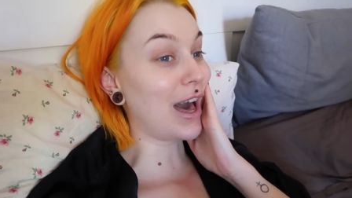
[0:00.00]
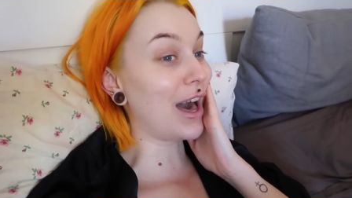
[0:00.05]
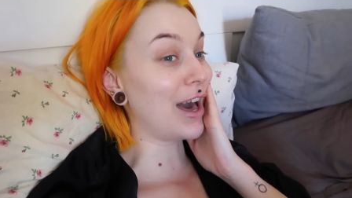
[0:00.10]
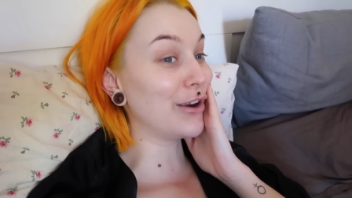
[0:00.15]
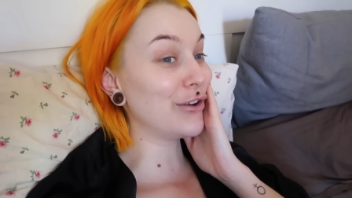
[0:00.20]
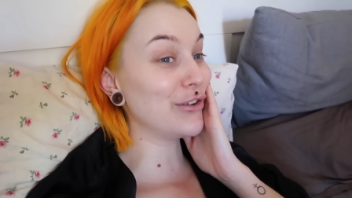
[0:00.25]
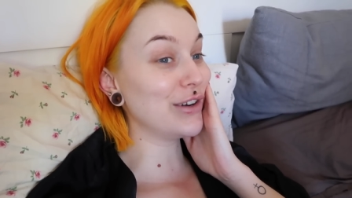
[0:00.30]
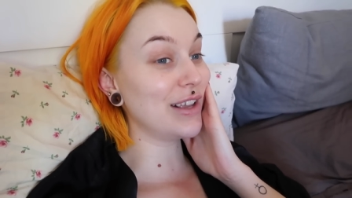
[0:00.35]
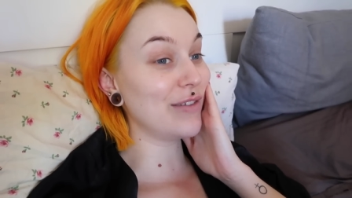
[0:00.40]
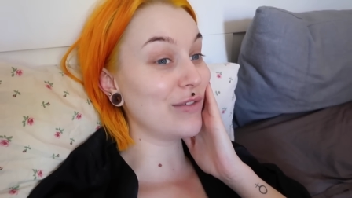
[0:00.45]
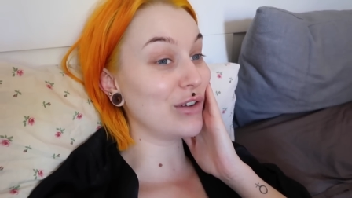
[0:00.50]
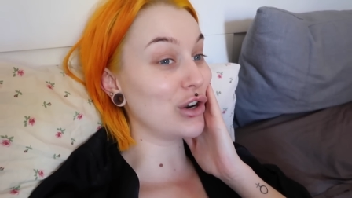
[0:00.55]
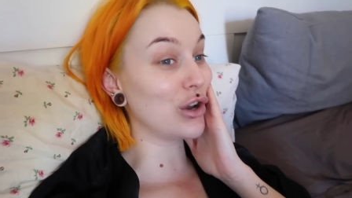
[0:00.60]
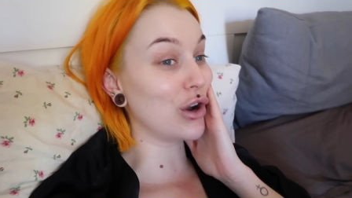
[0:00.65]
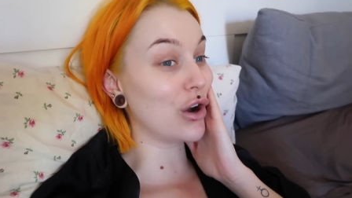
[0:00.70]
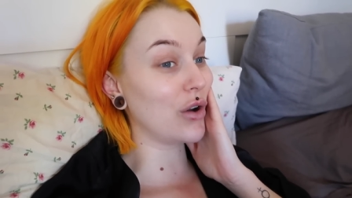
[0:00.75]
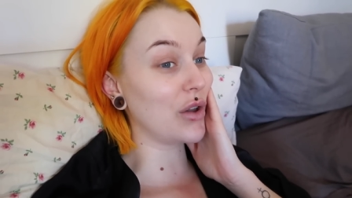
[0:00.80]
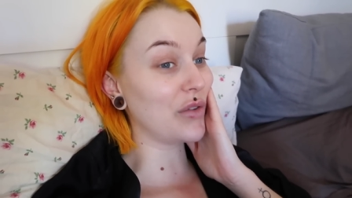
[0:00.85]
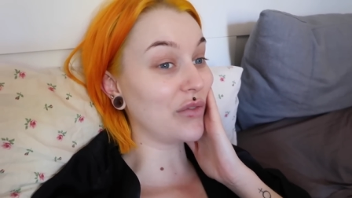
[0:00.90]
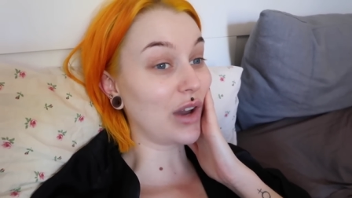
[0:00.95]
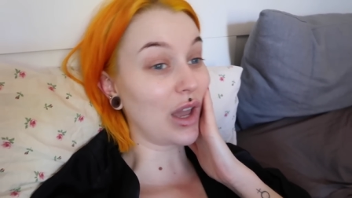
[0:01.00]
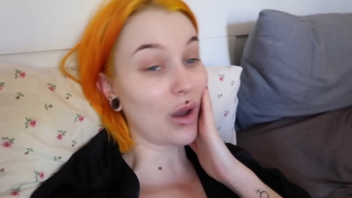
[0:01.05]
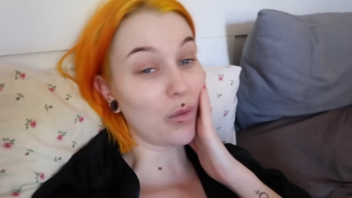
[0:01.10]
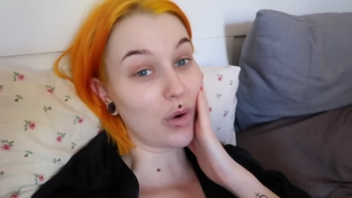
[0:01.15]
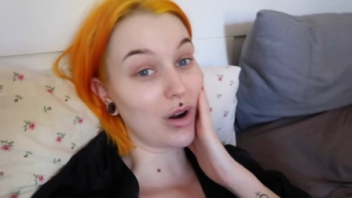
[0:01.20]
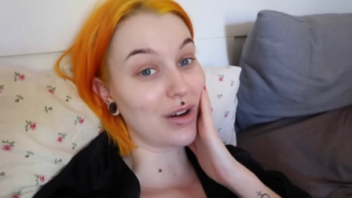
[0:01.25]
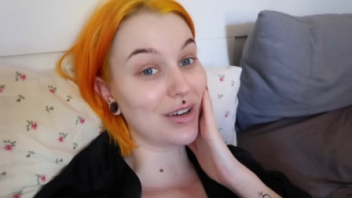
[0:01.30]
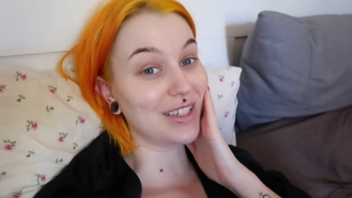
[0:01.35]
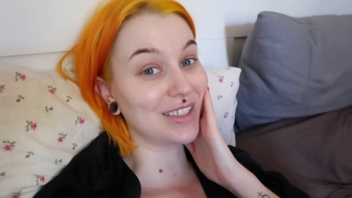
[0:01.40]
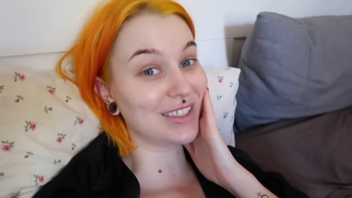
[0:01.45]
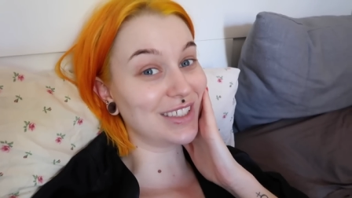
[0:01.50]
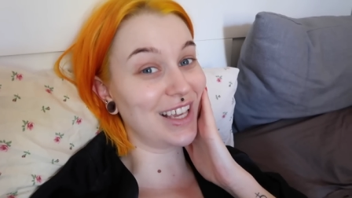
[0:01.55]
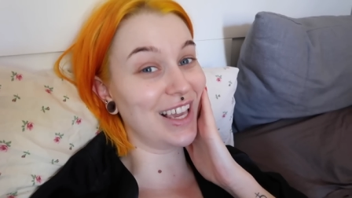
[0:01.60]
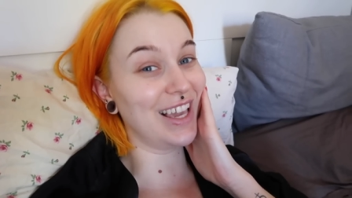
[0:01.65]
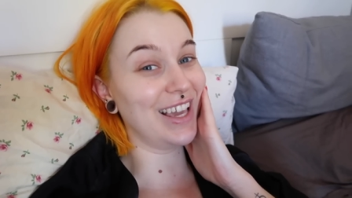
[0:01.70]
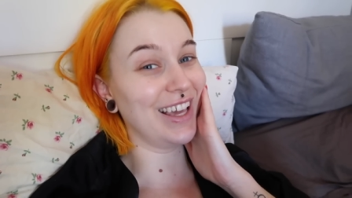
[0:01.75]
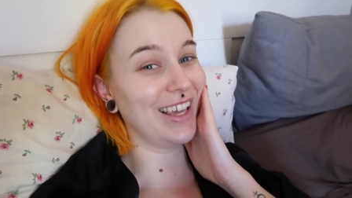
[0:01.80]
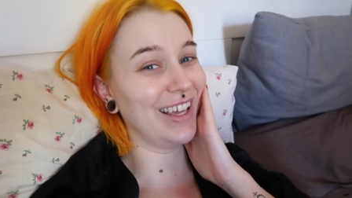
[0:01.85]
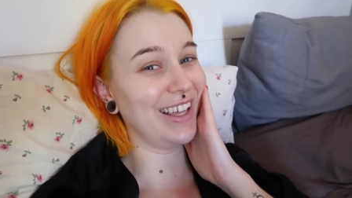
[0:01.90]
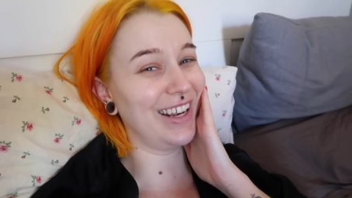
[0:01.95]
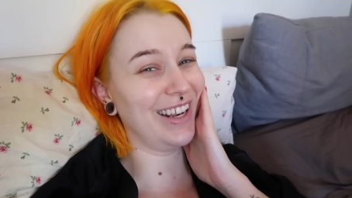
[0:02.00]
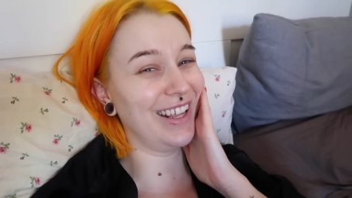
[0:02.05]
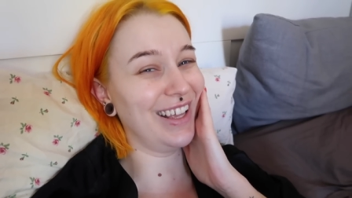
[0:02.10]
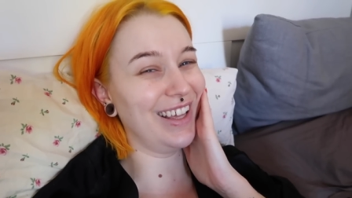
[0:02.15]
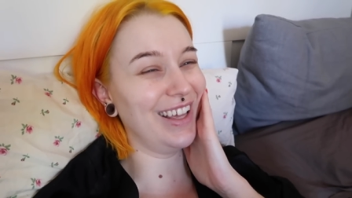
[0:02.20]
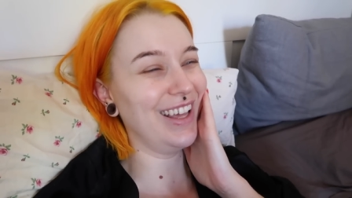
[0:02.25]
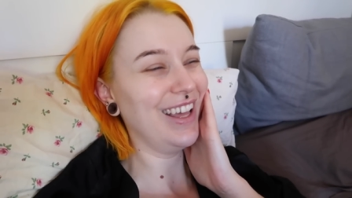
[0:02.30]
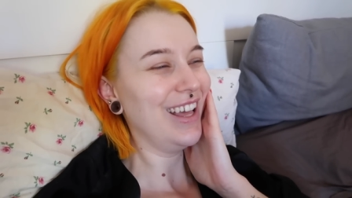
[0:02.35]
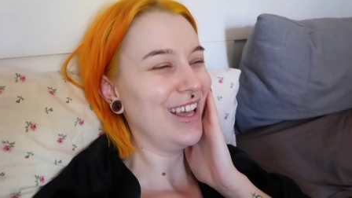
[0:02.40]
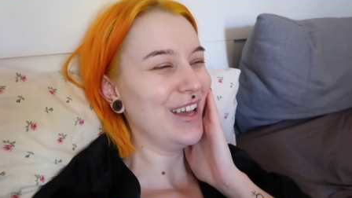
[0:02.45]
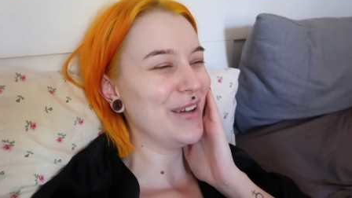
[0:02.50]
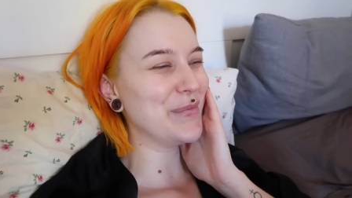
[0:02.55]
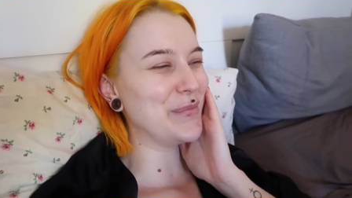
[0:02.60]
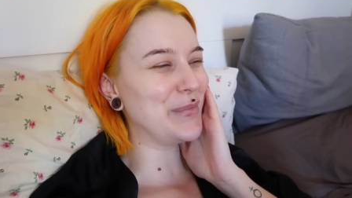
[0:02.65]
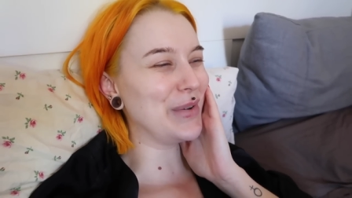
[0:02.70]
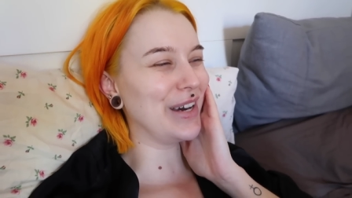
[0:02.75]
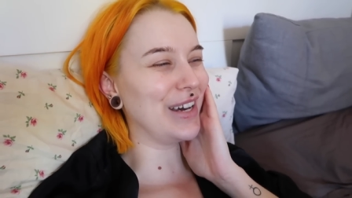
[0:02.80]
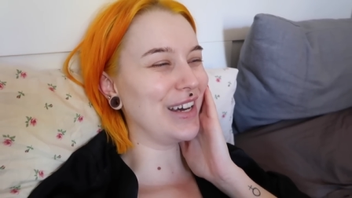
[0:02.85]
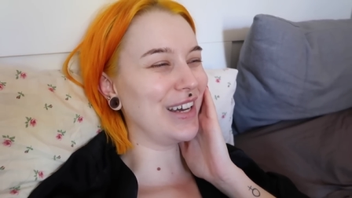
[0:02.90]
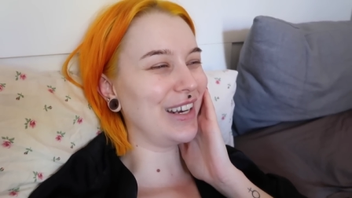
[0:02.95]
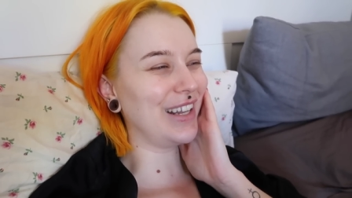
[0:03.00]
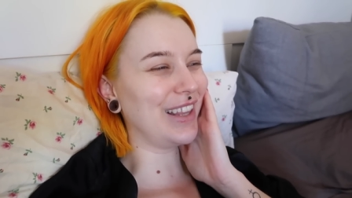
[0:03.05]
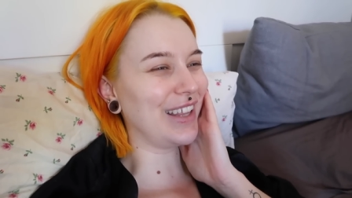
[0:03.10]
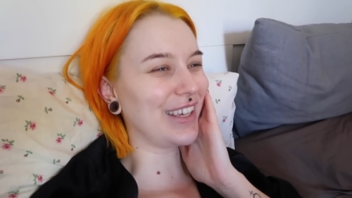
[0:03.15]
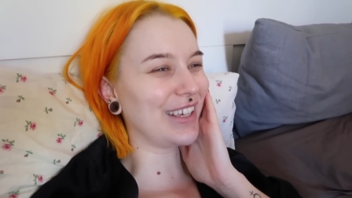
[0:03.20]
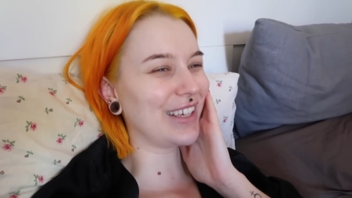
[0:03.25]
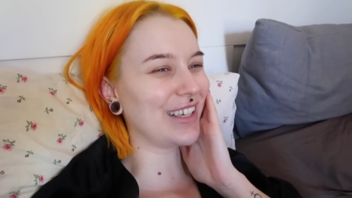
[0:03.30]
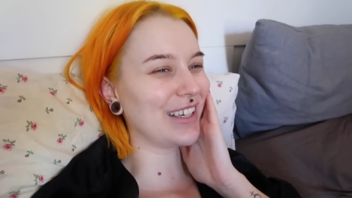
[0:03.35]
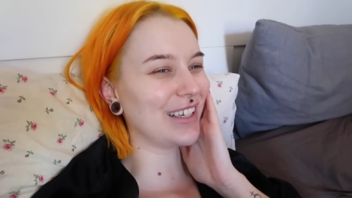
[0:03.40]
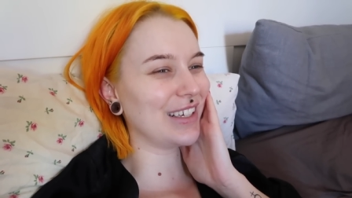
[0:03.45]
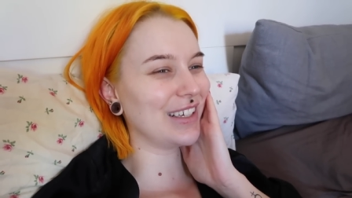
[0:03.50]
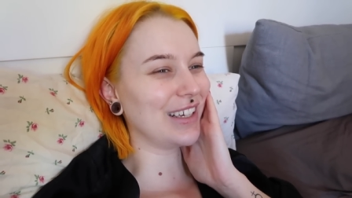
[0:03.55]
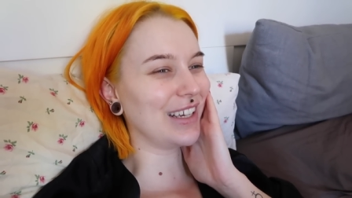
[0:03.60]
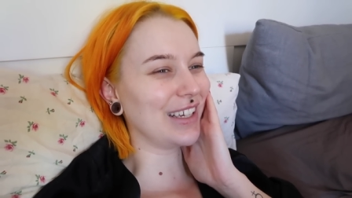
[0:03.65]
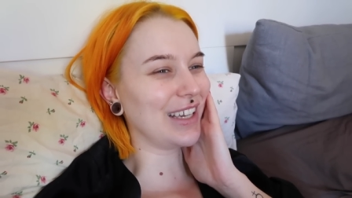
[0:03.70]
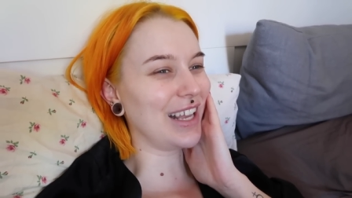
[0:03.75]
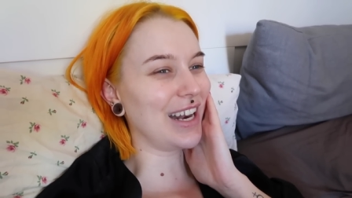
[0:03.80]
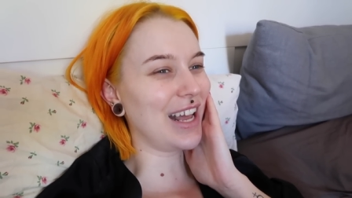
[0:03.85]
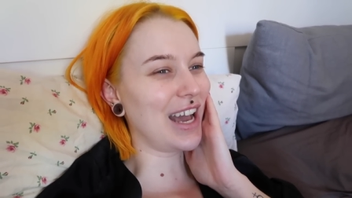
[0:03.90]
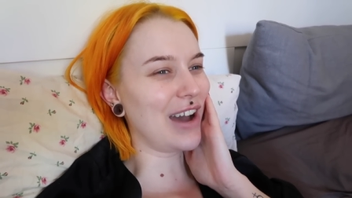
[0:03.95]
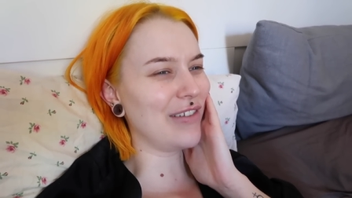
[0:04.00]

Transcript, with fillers: I don't even know if I want to see it, but like I kind